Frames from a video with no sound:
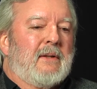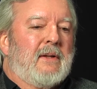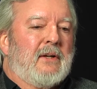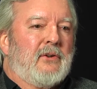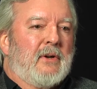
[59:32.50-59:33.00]

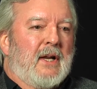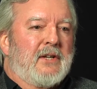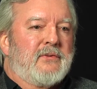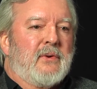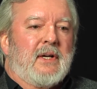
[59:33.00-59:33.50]
then you're
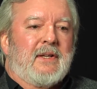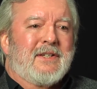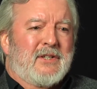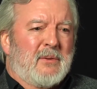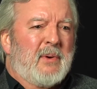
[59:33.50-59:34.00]
less free.
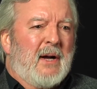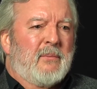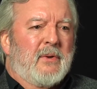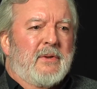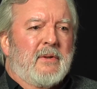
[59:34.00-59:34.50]
This is a
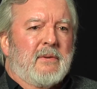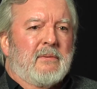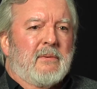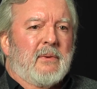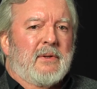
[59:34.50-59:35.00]
problem
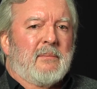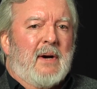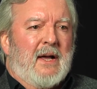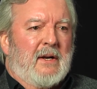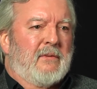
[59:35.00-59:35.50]
with the
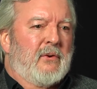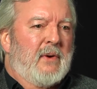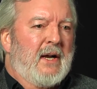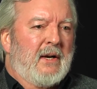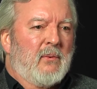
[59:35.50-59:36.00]
model of the
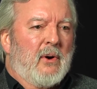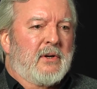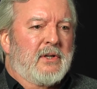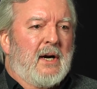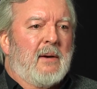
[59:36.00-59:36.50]
writing
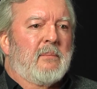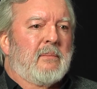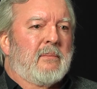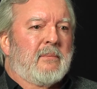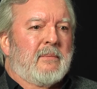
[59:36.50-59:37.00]
workshop.
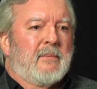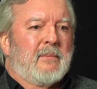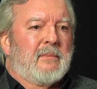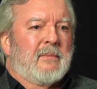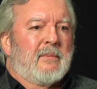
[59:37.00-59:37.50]

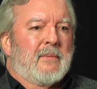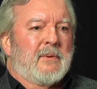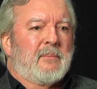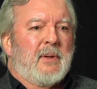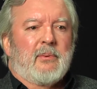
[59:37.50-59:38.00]

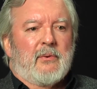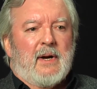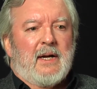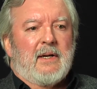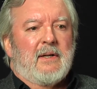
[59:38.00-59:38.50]
People
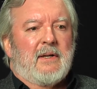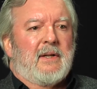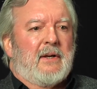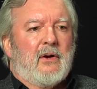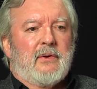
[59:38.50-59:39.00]
write it and
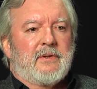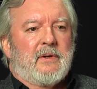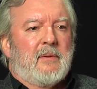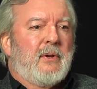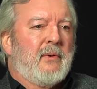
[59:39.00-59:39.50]
they know it's
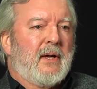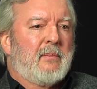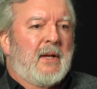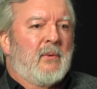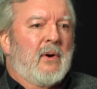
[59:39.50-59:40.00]
going to be read
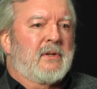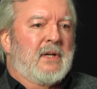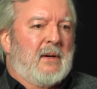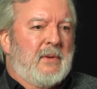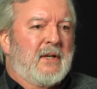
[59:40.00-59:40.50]
by the
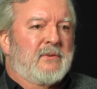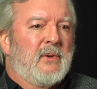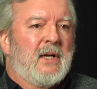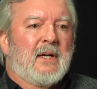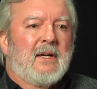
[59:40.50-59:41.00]
workshop next
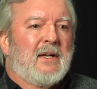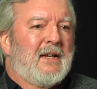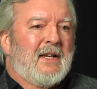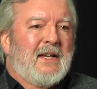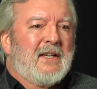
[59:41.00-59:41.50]
week.
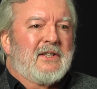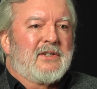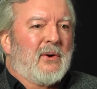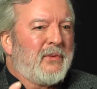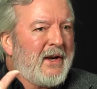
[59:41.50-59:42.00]

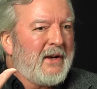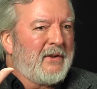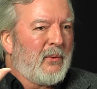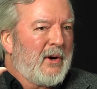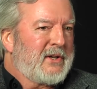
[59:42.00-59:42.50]
So
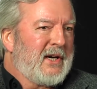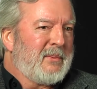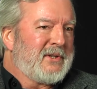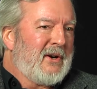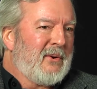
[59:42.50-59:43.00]
the workshop
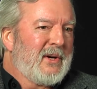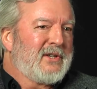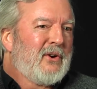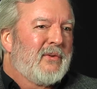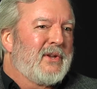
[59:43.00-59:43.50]
is always
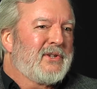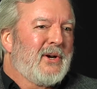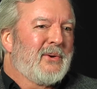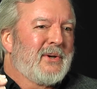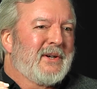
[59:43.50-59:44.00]
over the
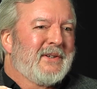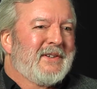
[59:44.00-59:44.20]
shoulder